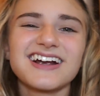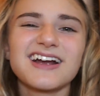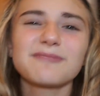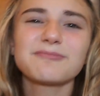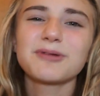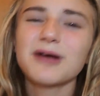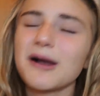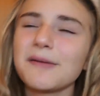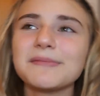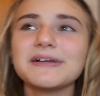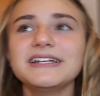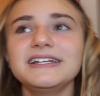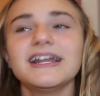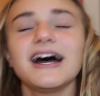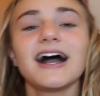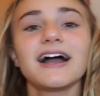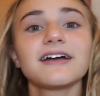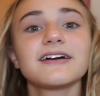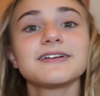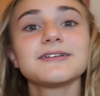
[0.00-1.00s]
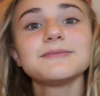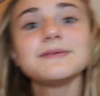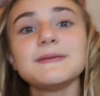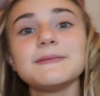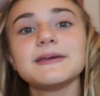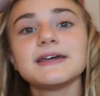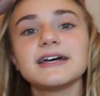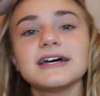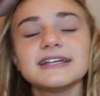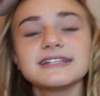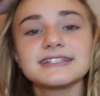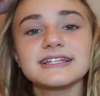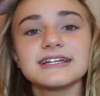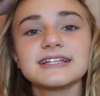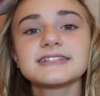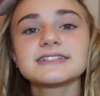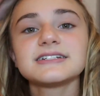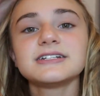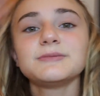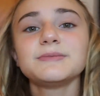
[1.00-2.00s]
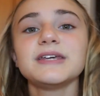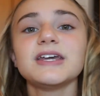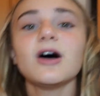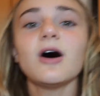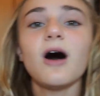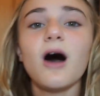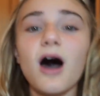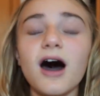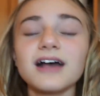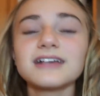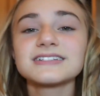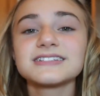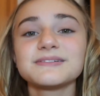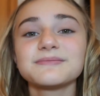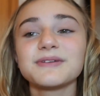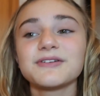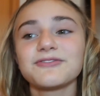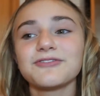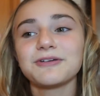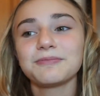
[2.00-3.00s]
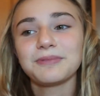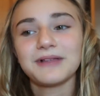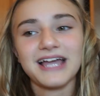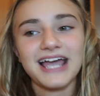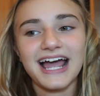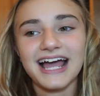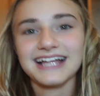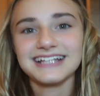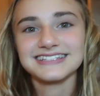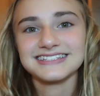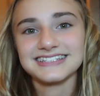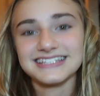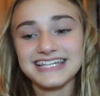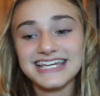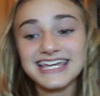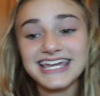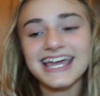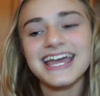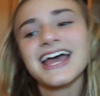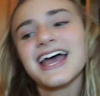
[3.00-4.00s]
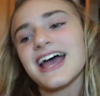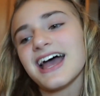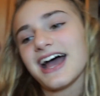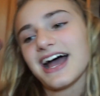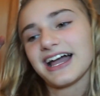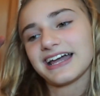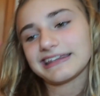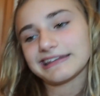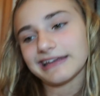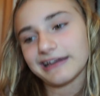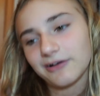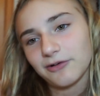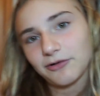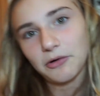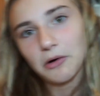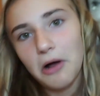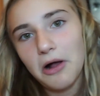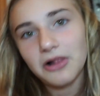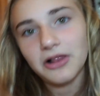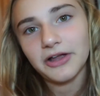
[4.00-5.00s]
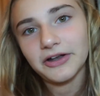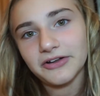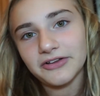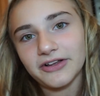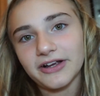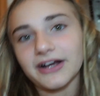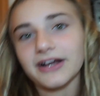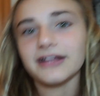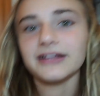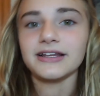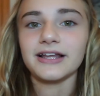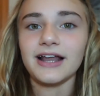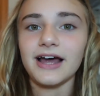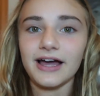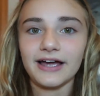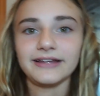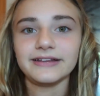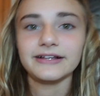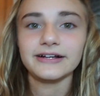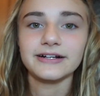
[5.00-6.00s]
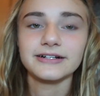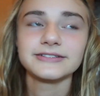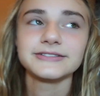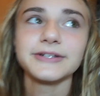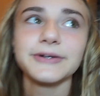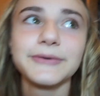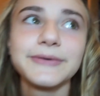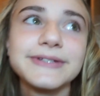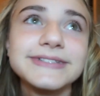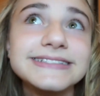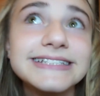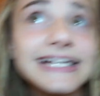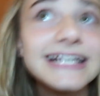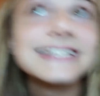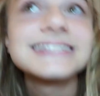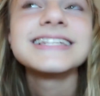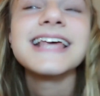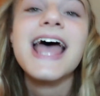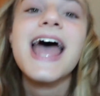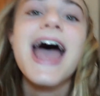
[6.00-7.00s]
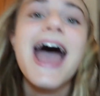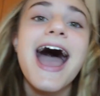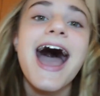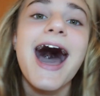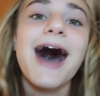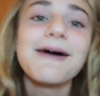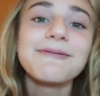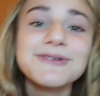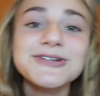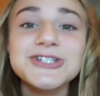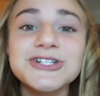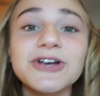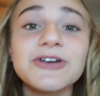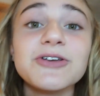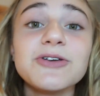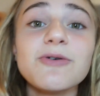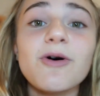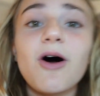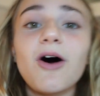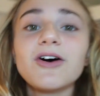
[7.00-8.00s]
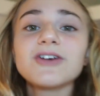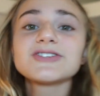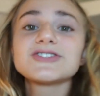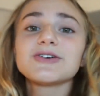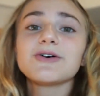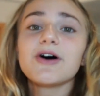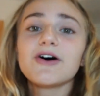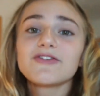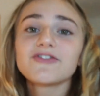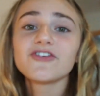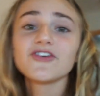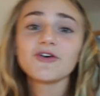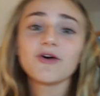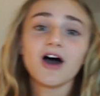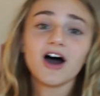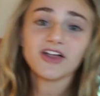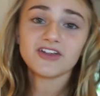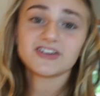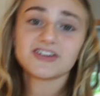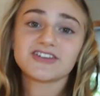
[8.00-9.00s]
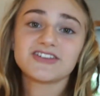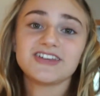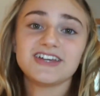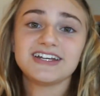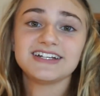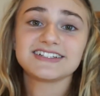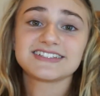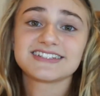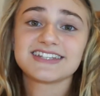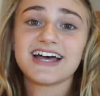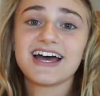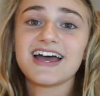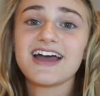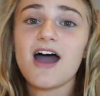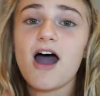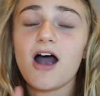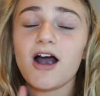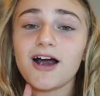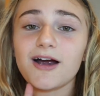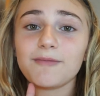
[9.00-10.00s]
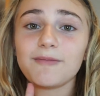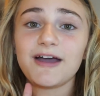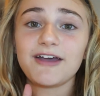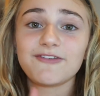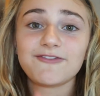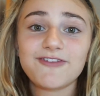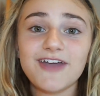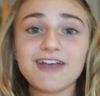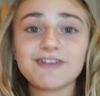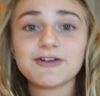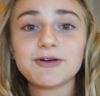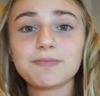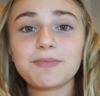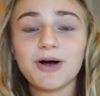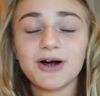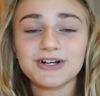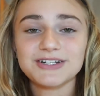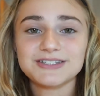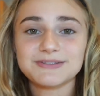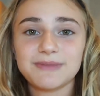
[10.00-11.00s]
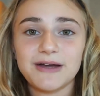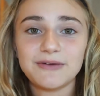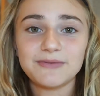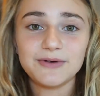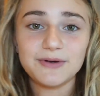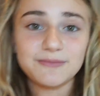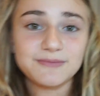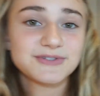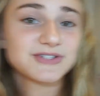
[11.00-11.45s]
I'm probably not gonna be because it's gonna be awesome if we play hide and seek. I can like crawl under there and then hide there, so yes. I'm gonna show you also a few other things that are my favorite parts of my room.